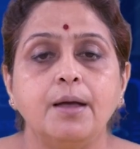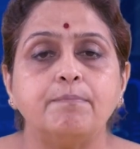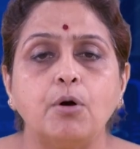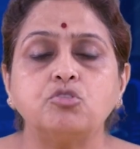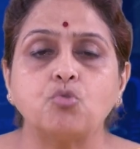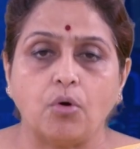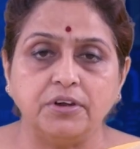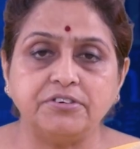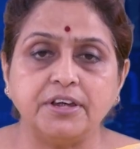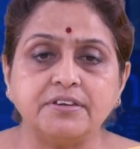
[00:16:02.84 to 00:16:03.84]
both
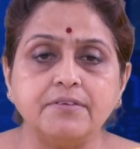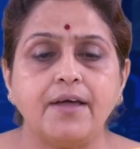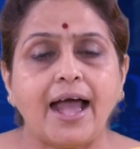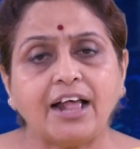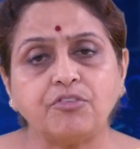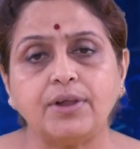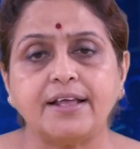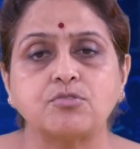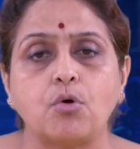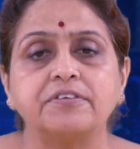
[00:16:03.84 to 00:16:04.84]
qualitative as well
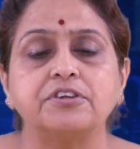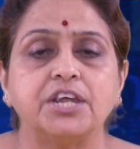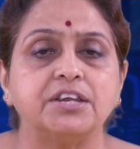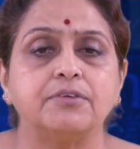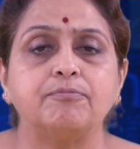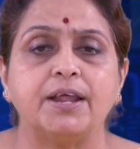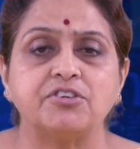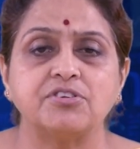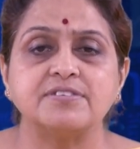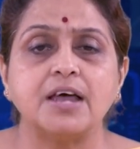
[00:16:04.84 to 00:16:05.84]
as quantitative
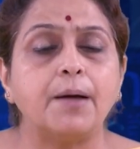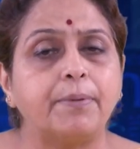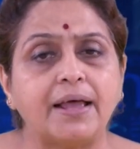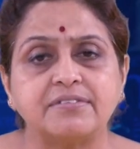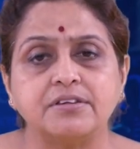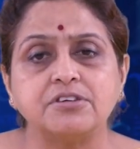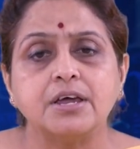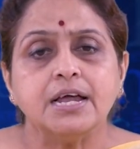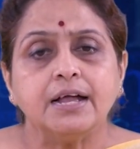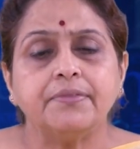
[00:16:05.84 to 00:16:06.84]
pleasures are present.
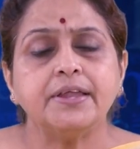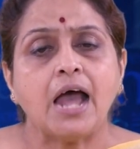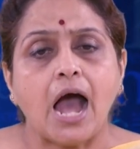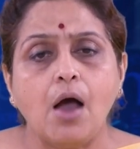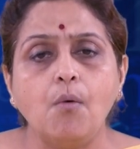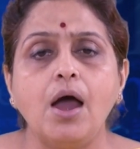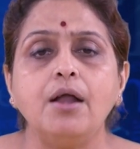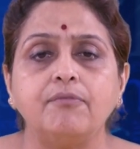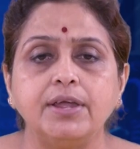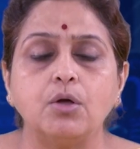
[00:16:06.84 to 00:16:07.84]
Then how
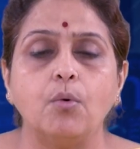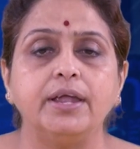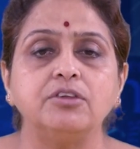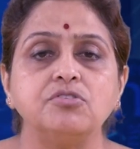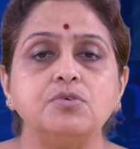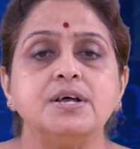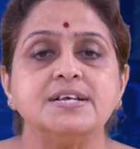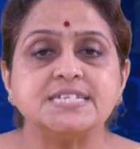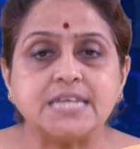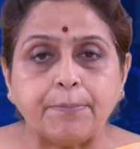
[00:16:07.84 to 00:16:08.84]
are we going to
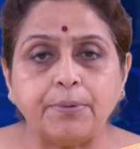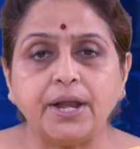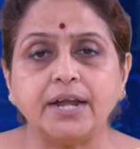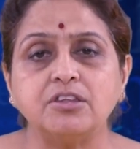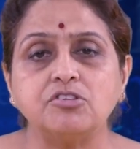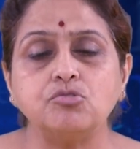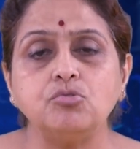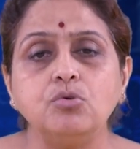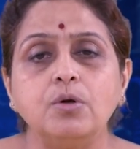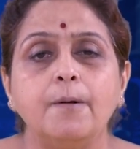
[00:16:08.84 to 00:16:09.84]
separate the
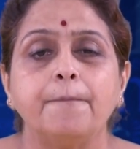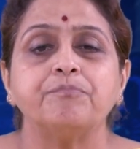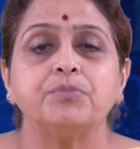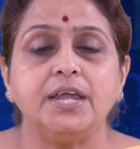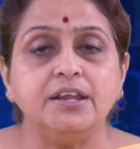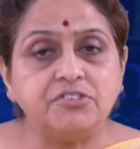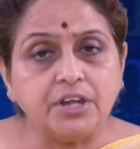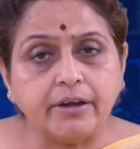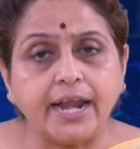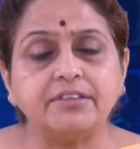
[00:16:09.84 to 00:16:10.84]
two,
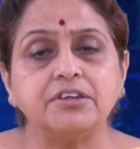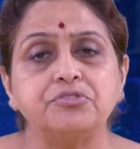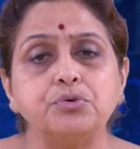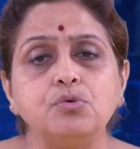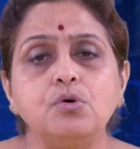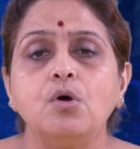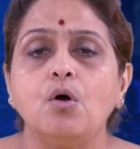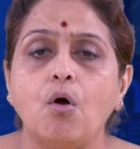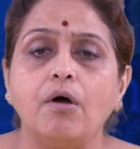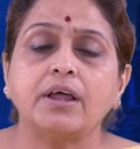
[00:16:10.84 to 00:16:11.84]
integrate the two,
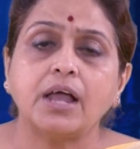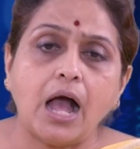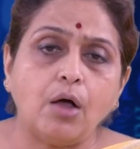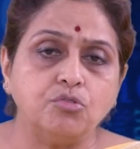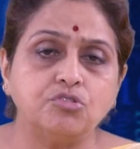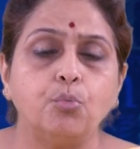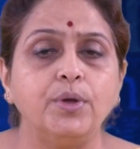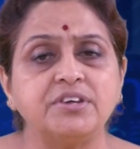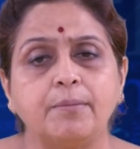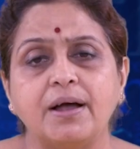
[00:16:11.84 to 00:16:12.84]
or count
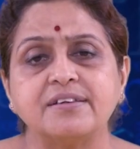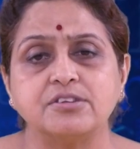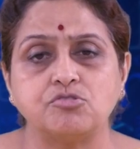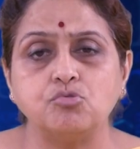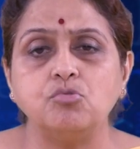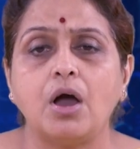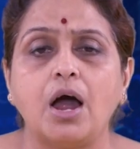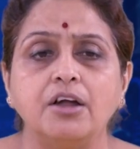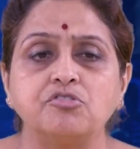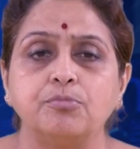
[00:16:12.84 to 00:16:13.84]
which amongst the two
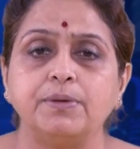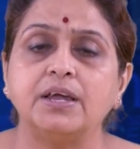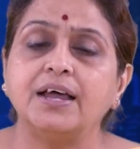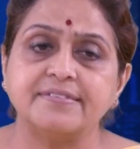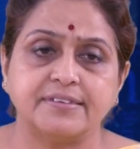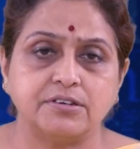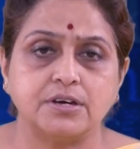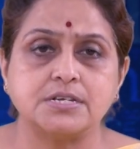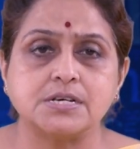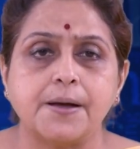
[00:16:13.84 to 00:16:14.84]
are to be
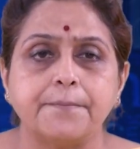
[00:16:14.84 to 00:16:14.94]
considered?